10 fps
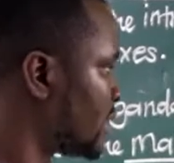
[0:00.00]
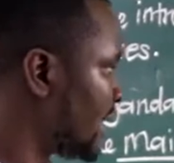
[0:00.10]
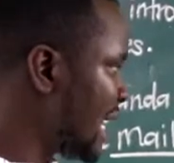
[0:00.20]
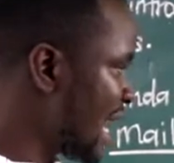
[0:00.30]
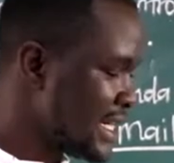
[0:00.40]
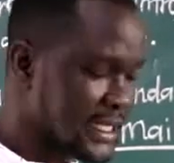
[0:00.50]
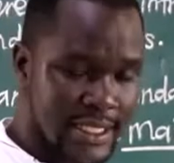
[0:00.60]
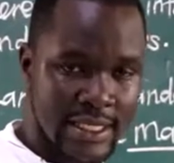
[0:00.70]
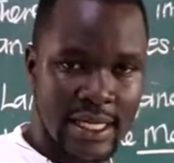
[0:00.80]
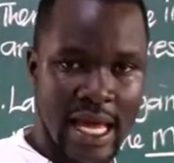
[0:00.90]
land,
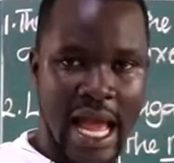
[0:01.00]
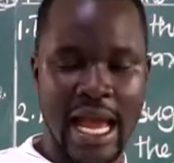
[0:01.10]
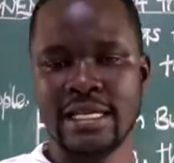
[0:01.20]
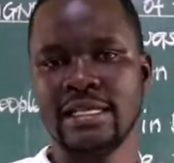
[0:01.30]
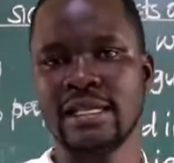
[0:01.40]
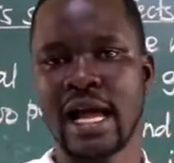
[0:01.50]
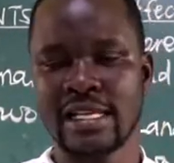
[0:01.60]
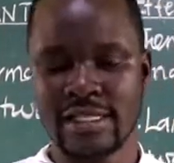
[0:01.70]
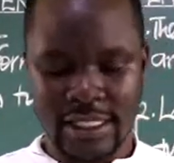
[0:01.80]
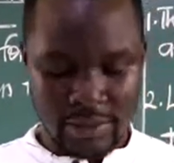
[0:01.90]
and
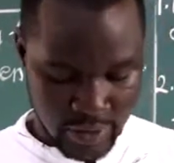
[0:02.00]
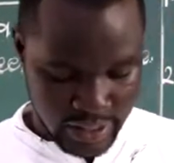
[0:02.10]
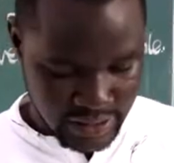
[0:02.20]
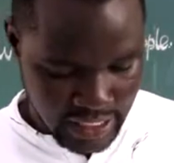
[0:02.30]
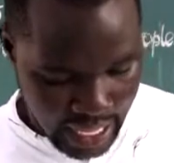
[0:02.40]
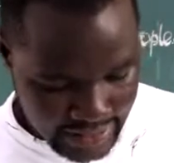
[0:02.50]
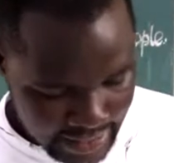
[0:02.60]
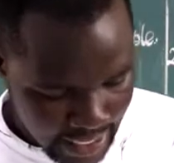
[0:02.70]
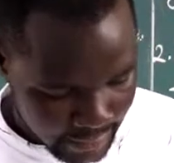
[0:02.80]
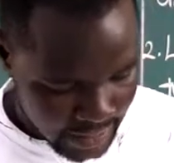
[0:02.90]
as it brings the
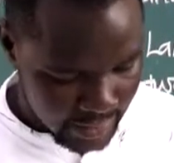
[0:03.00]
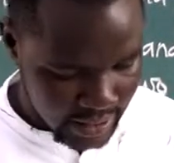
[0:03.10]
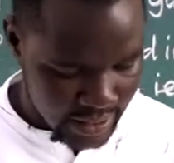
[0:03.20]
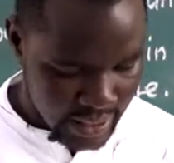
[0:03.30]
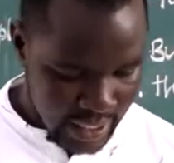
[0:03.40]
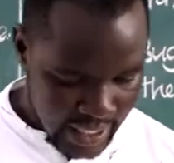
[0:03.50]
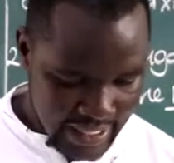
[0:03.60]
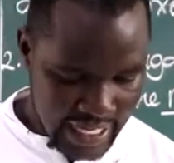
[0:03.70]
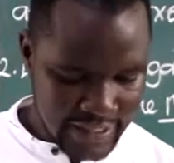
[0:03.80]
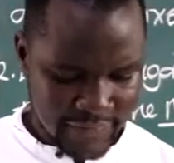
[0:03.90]

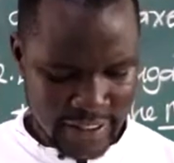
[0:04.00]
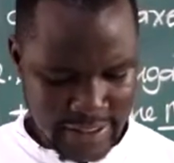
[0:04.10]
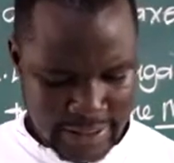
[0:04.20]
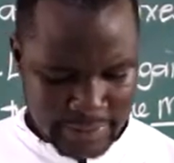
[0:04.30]
effect.